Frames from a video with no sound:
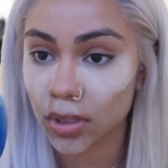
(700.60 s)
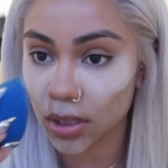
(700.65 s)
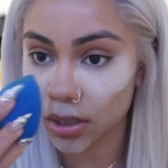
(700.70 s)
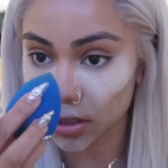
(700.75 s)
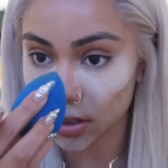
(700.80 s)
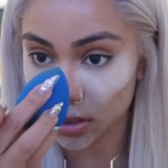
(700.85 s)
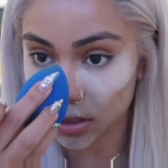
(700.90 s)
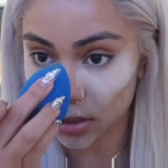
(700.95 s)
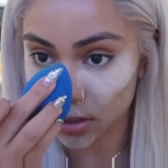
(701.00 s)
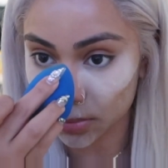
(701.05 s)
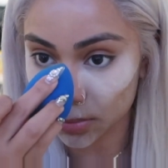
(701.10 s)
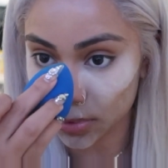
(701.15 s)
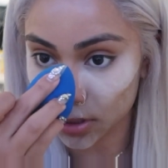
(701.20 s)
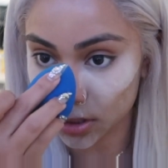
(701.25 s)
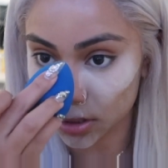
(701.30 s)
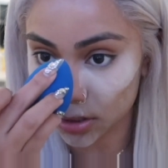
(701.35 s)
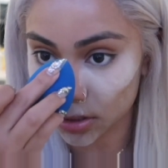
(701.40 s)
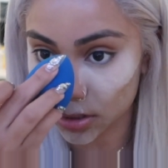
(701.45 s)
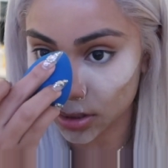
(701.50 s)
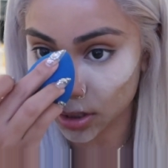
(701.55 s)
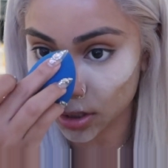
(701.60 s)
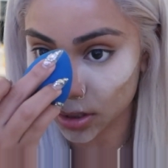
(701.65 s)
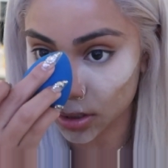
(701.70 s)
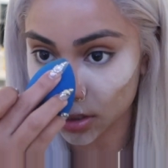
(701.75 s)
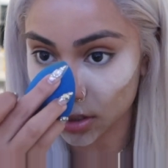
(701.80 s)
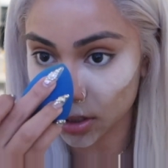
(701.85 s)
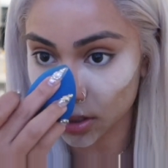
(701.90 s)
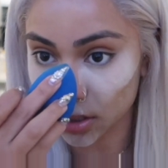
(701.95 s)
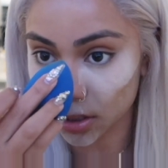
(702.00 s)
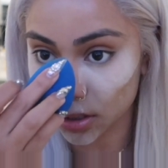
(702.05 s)
And then I'm gonna set
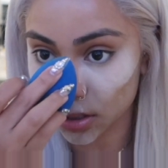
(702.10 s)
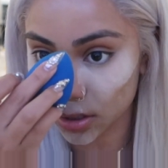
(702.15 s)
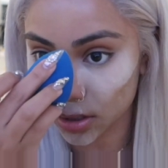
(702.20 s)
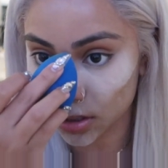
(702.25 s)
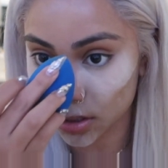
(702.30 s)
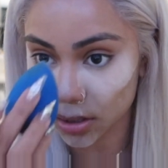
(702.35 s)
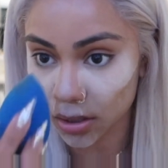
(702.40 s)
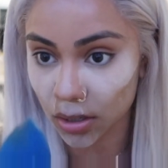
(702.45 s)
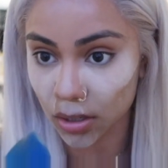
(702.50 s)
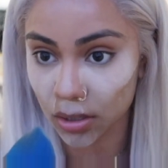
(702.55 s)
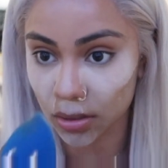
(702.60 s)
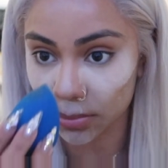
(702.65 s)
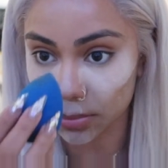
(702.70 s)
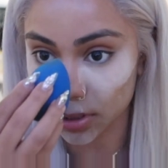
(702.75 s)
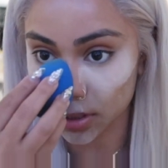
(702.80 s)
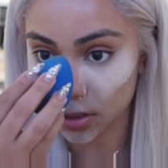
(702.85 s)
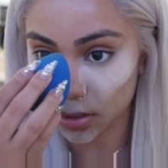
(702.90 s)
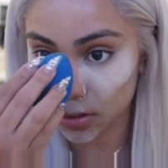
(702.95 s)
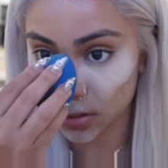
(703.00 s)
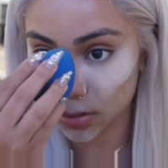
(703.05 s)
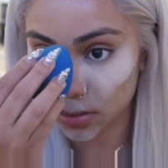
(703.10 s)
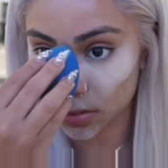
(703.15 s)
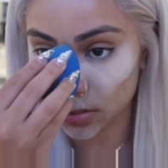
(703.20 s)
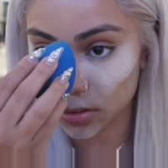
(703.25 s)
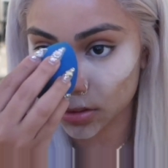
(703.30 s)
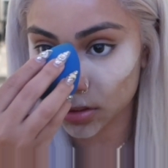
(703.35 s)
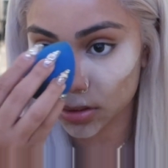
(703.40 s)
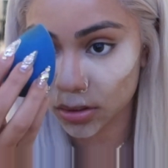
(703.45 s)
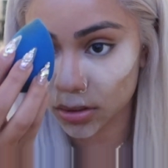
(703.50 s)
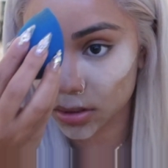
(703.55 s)
like on my
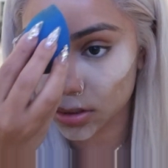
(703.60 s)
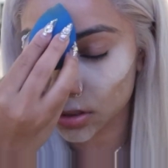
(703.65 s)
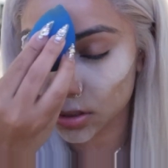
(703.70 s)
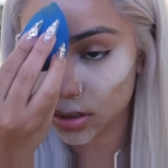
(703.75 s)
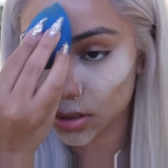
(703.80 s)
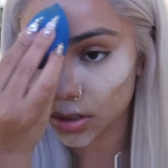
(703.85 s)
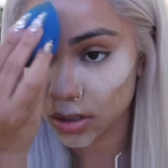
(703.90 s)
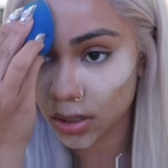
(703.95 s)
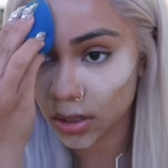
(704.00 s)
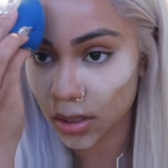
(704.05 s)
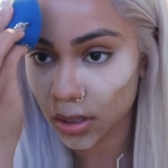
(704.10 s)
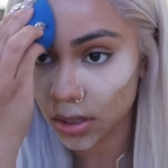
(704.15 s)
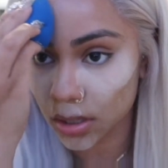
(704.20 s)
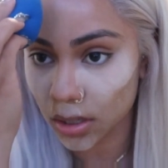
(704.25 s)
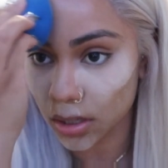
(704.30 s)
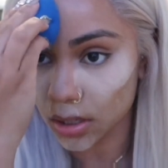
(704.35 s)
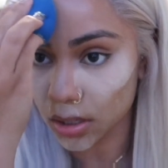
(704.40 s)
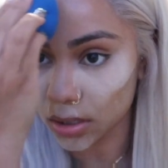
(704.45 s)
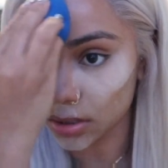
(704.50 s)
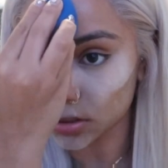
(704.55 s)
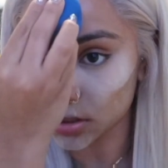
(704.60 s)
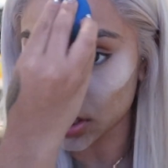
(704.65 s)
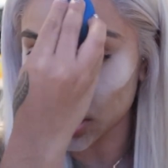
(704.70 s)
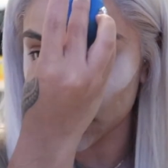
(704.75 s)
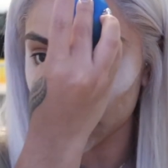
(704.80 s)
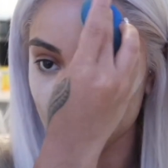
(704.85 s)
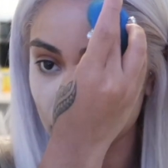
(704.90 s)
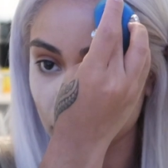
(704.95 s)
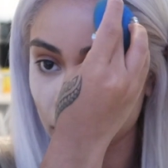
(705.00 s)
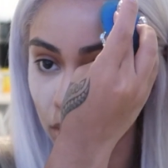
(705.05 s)
nose and
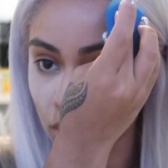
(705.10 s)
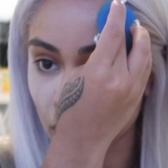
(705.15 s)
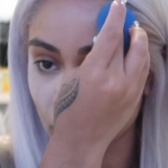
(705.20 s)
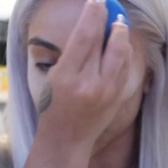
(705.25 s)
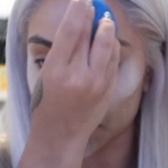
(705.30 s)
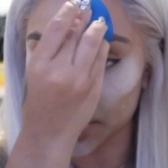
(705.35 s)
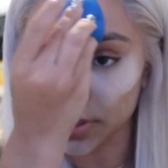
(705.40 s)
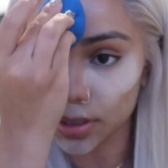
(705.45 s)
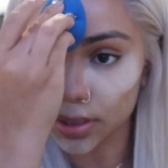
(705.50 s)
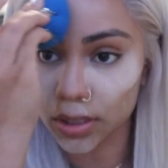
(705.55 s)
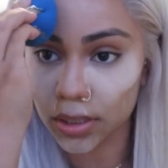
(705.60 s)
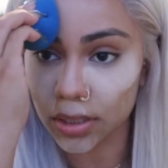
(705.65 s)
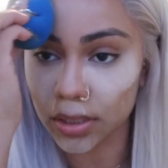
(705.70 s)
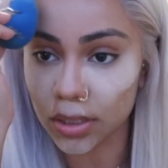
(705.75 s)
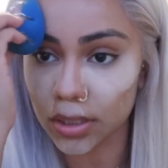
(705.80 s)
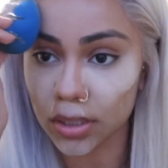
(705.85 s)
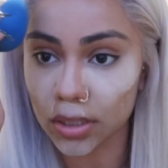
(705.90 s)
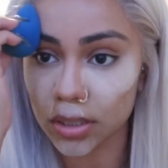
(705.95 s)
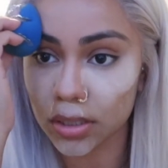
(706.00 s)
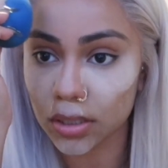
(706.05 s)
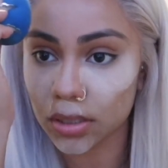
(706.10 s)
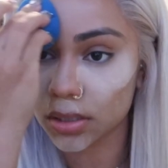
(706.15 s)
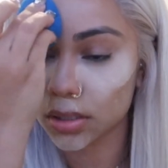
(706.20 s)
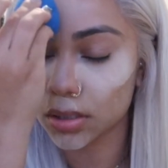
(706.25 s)
definitely up here.